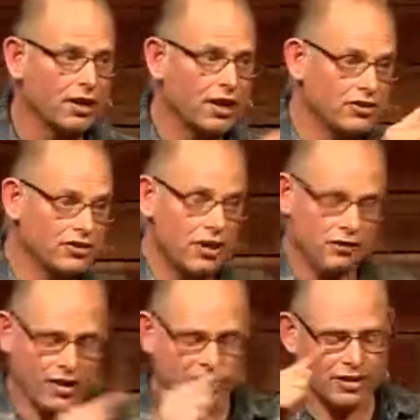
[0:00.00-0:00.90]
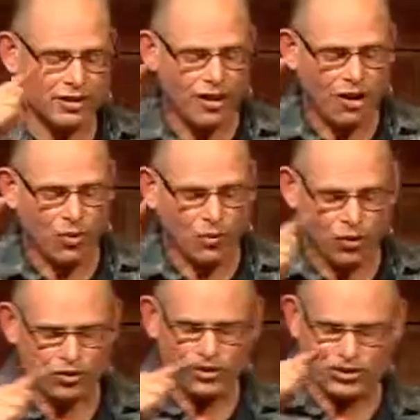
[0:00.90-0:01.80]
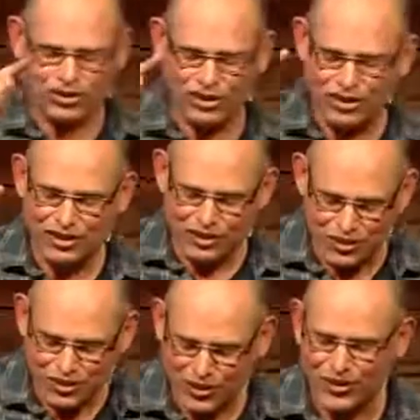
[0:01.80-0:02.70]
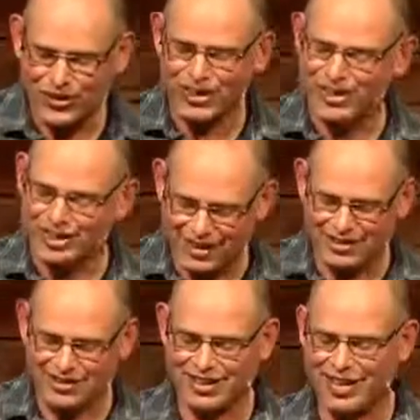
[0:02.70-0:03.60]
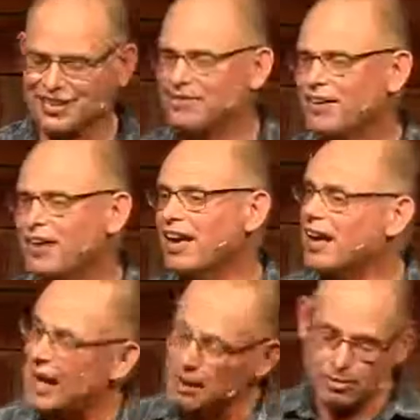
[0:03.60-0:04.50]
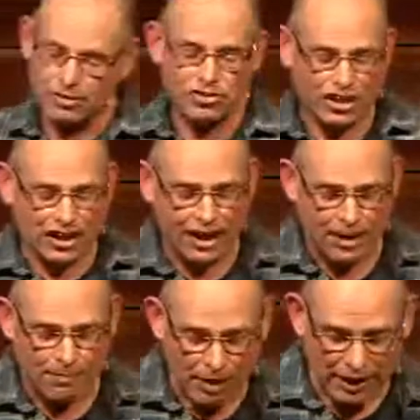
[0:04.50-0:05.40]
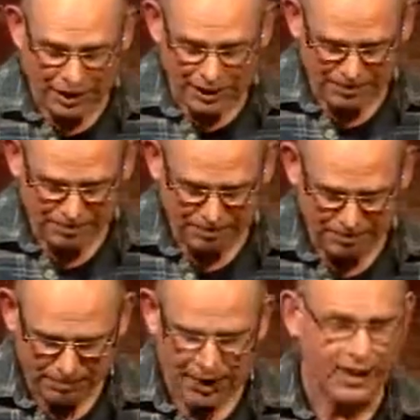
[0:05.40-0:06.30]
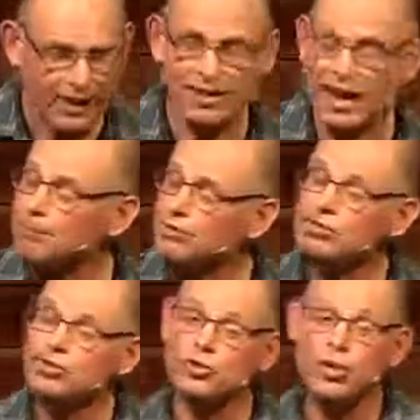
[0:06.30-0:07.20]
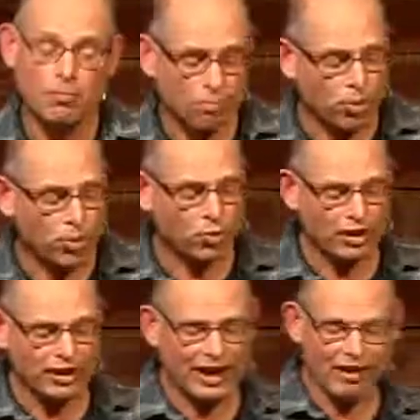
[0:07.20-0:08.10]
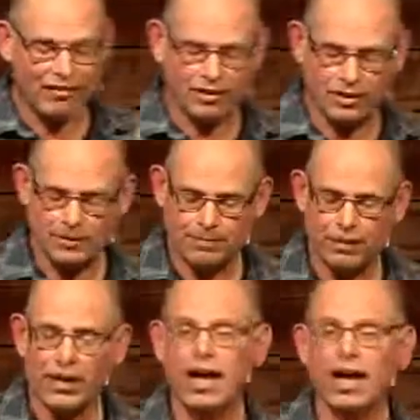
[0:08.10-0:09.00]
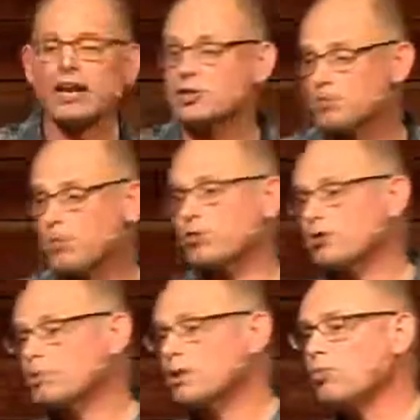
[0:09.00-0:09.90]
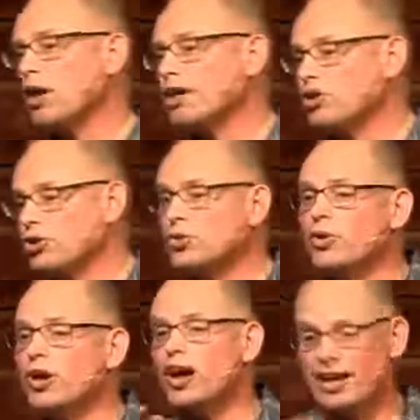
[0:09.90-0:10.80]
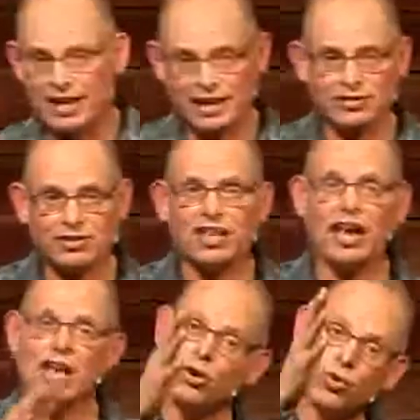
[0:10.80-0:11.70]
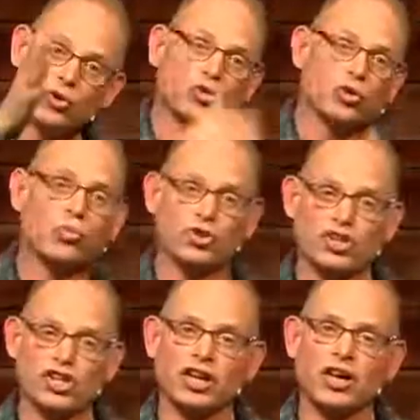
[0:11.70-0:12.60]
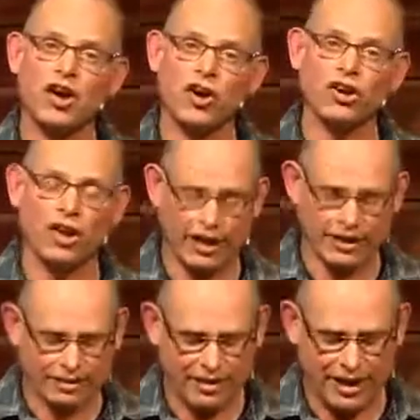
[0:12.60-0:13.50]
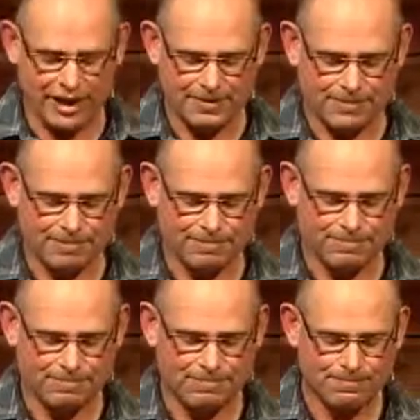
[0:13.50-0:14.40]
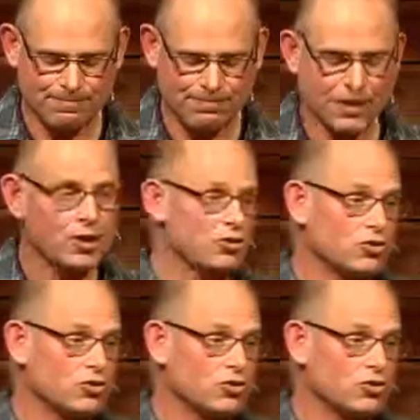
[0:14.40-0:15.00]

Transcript: and Stefan wants to do this thing. It happened to Claire Mully. It's happened to Paul and Karen. And it's possibly why you are here today or you're watching online today. So